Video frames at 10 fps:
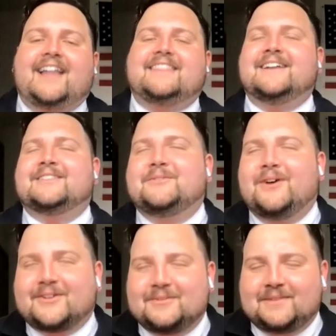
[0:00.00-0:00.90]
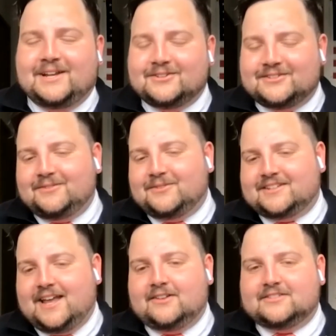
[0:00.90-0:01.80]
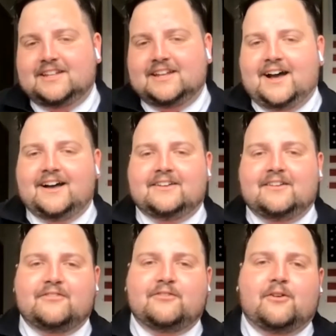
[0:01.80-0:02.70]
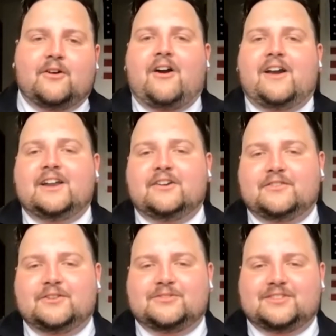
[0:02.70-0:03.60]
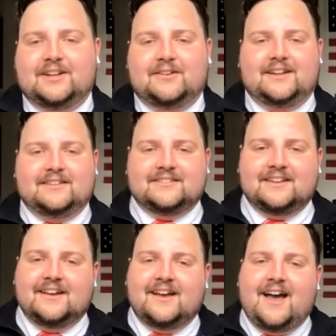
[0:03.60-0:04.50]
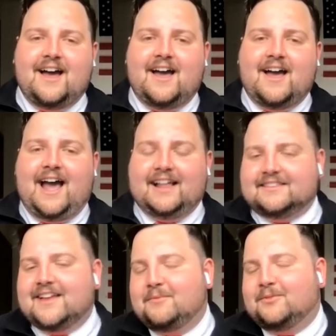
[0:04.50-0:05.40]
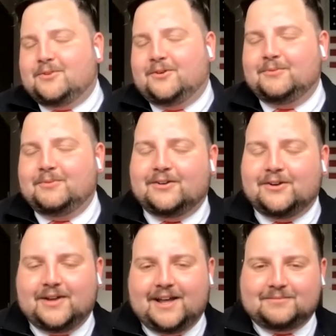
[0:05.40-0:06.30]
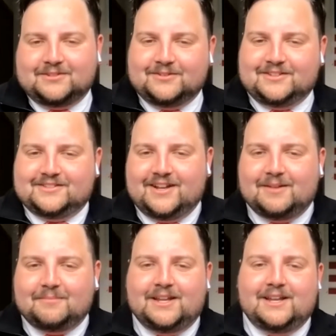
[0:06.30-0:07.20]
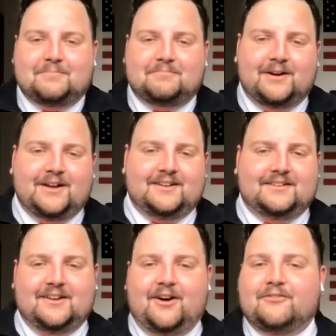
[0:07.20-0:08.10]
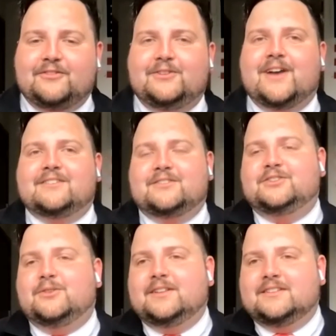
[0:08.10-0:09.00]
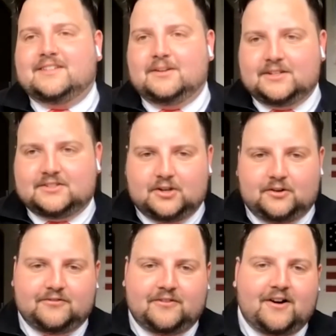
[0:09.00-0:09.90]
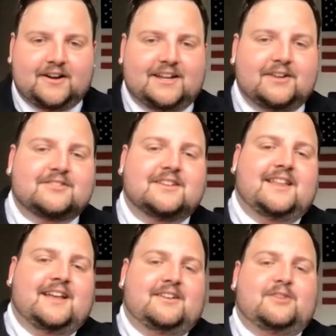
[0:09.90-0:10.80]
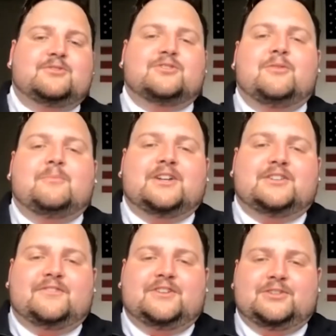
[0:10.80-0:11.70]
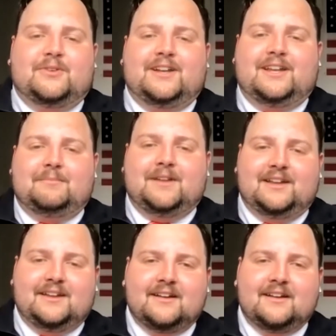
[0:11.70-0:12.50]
I'd like to welcome Kiersten Reszkowski on for our interview series. At the time of recording, we don't know what episode this is going to be, but hopefully you guys are enjoying the series so far. Kiersten, thank you so much for joining me.